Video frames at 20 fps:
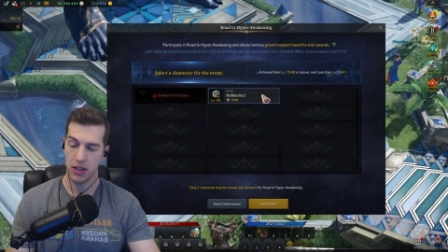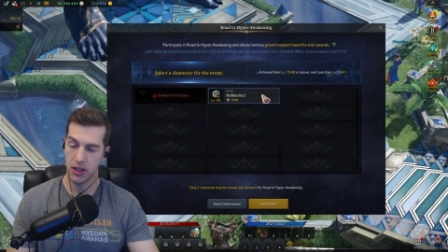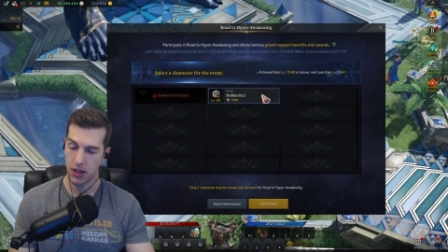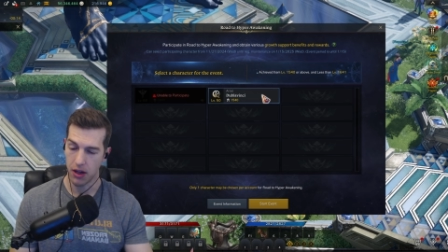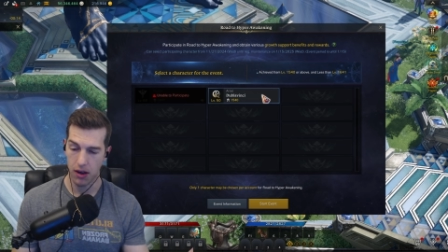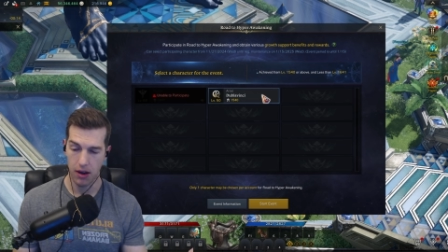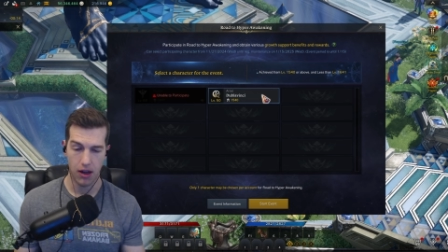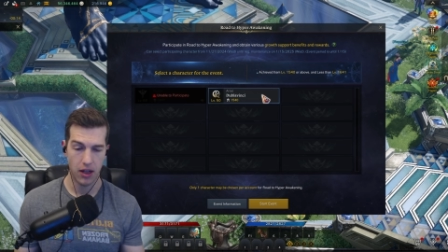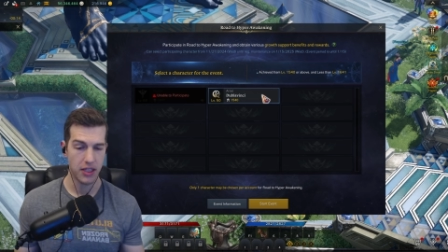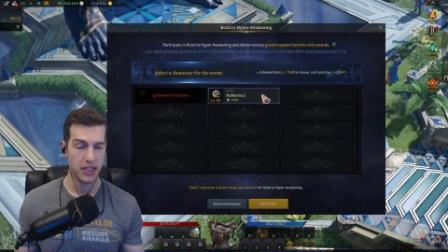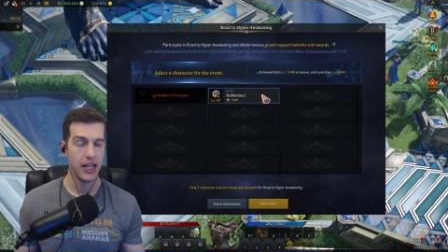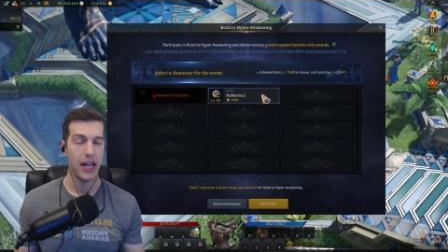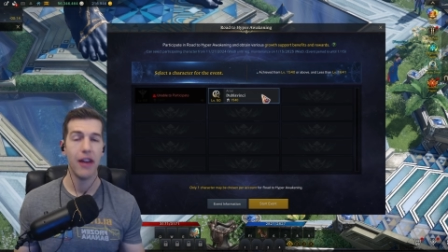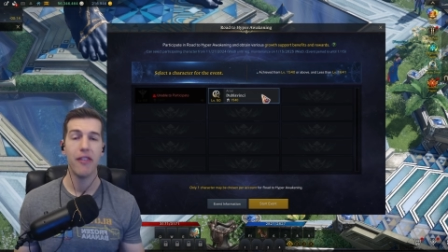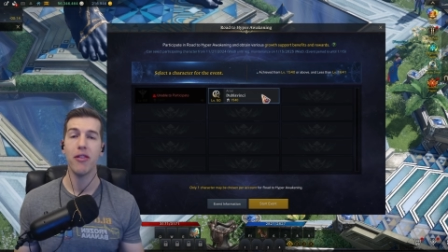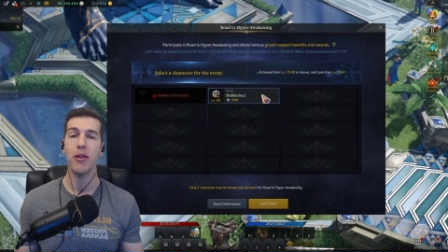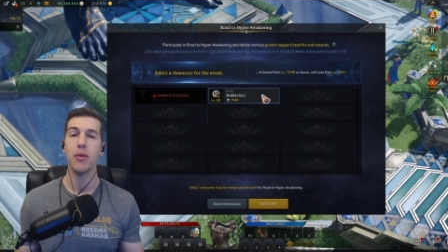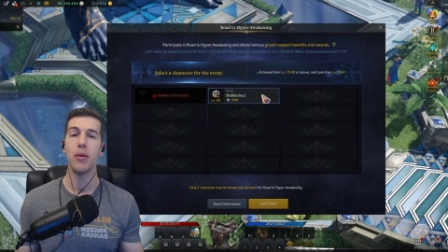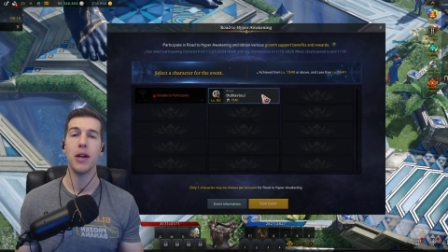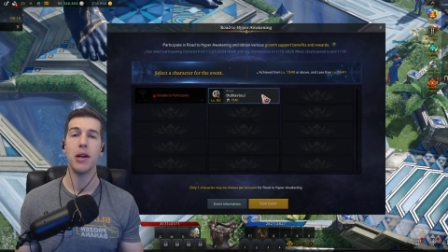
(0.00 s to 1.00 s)
Talk to
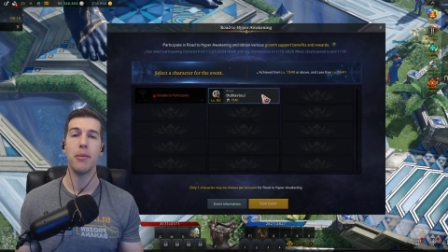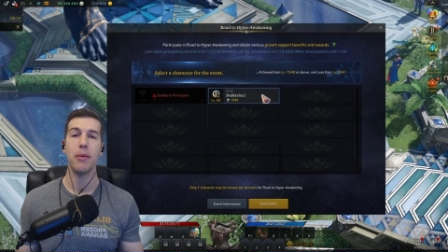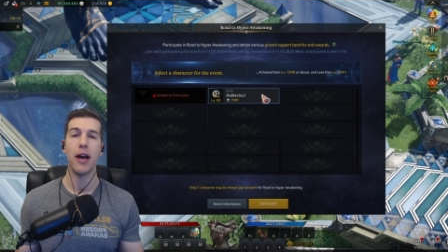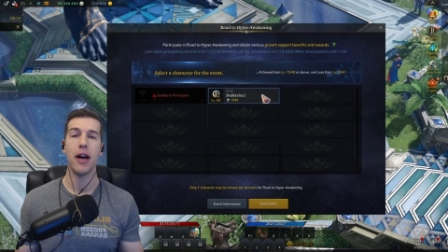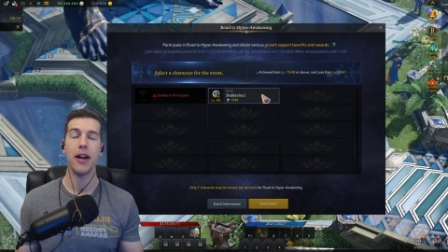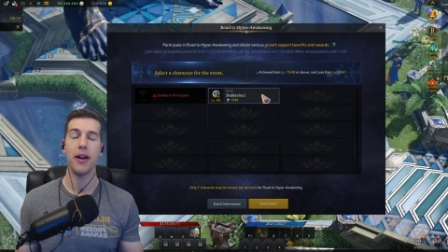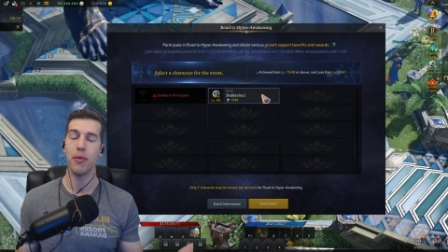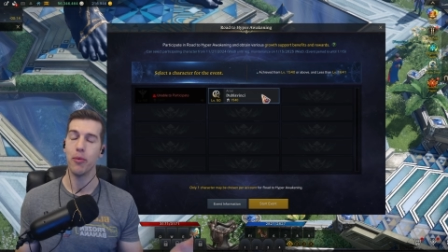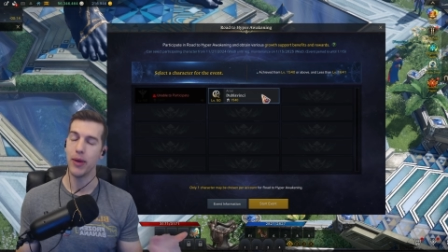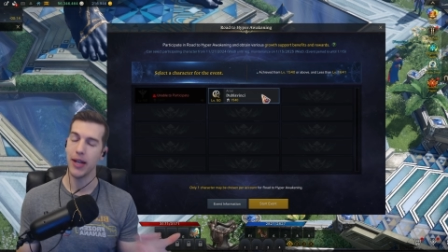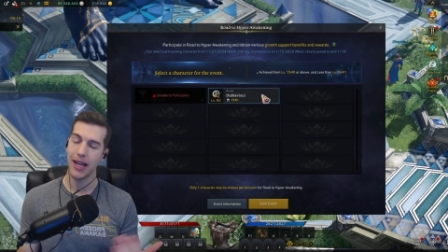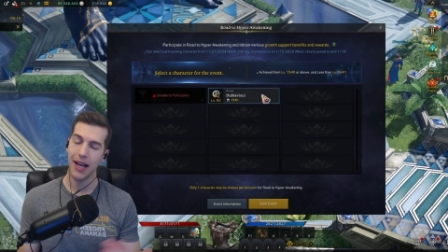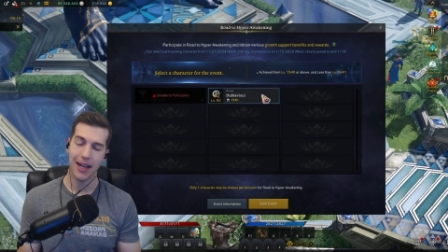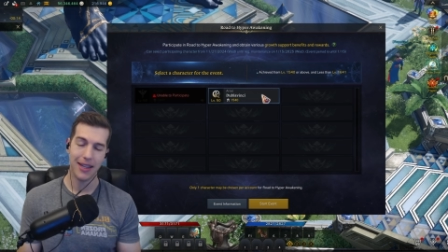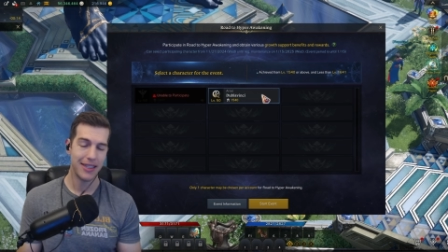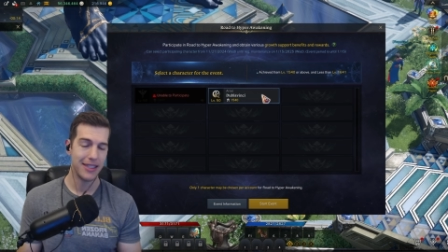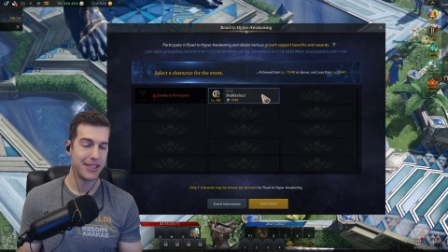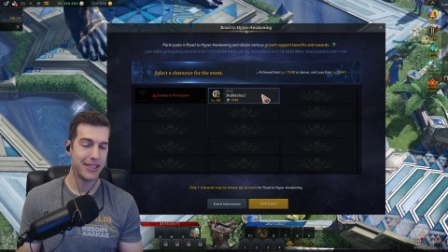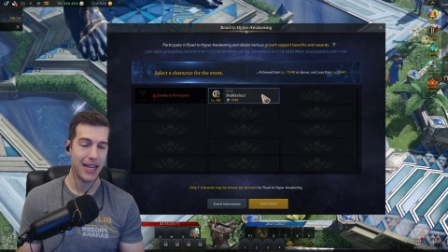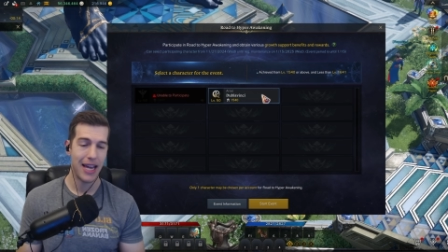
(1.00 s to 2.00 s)
everyone about it. We
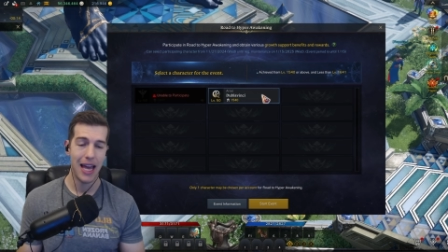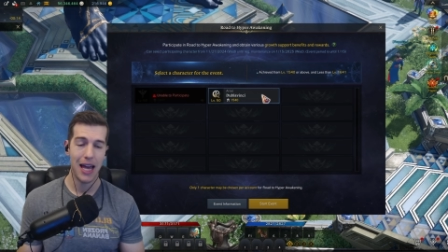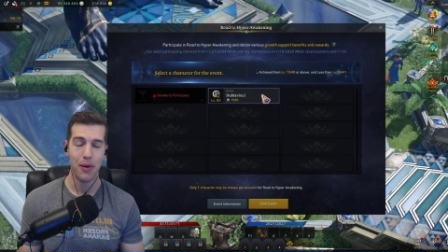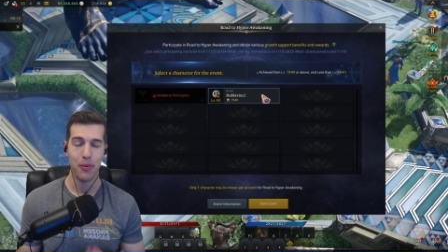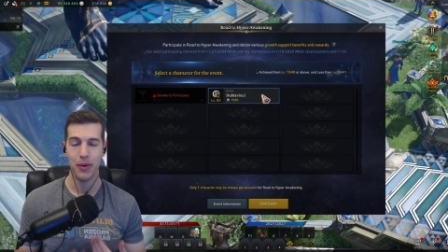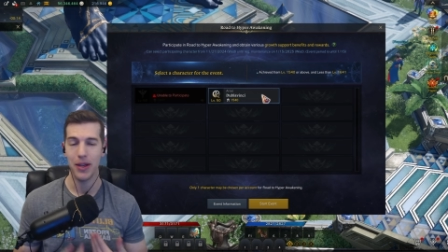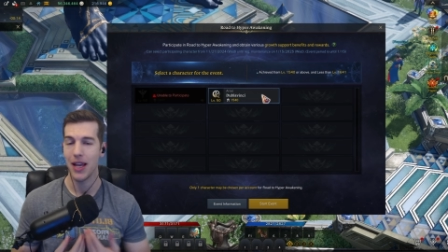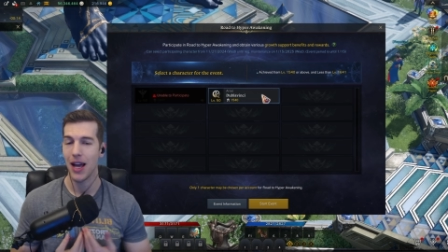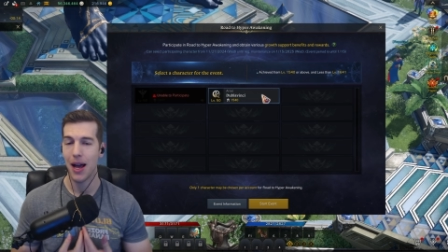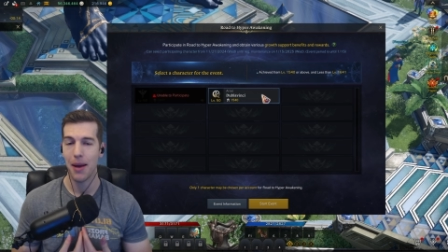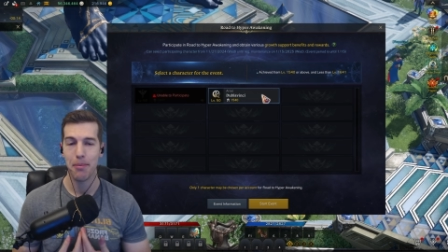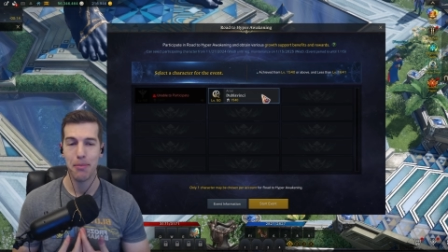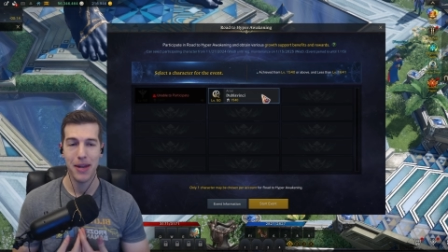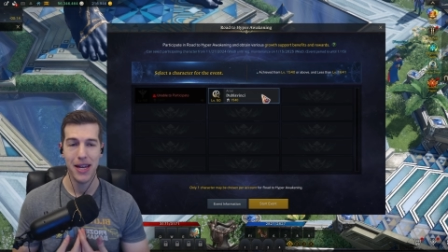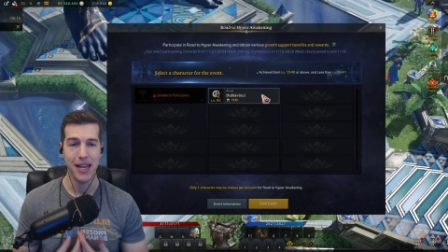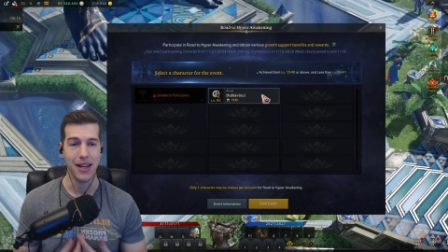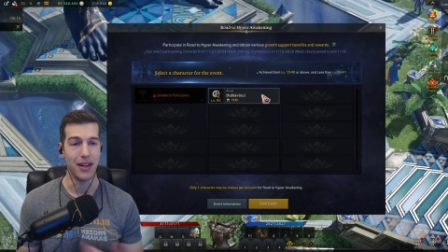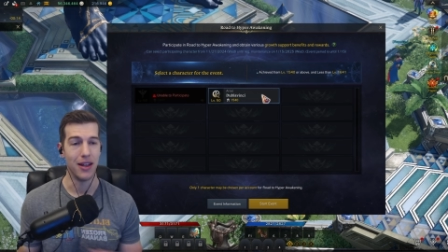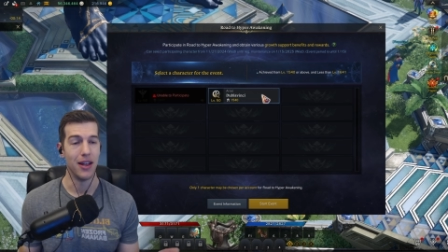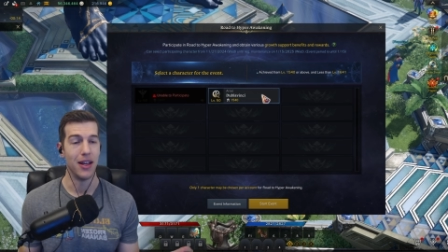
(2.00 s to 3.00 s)
got the chat. We got
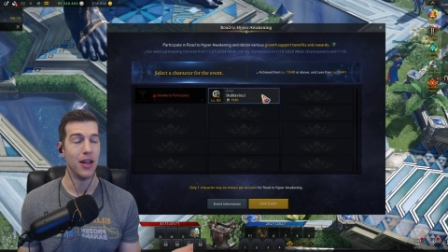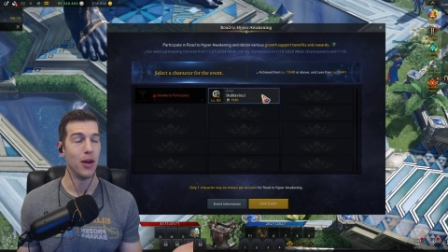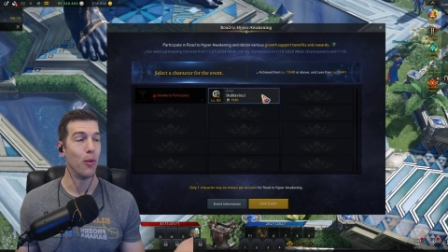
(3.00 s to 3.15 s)
me.